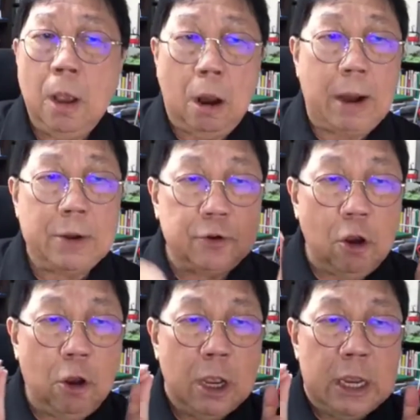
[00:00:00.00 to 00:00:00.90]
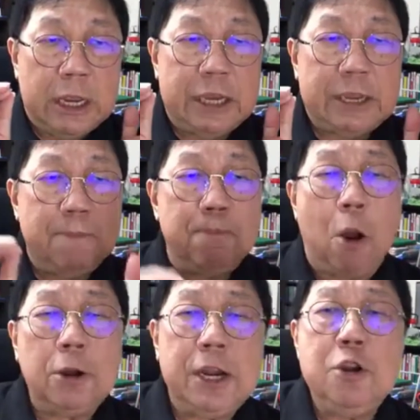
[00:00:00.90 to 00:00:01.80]
All right, so it's
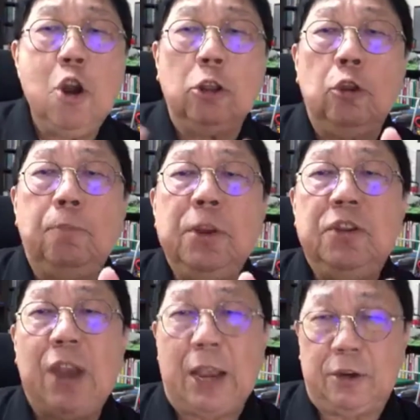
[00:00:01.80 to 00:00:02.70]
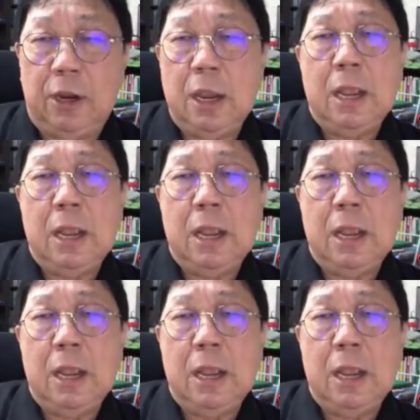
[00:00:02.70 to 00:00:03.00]
important not to prejudge.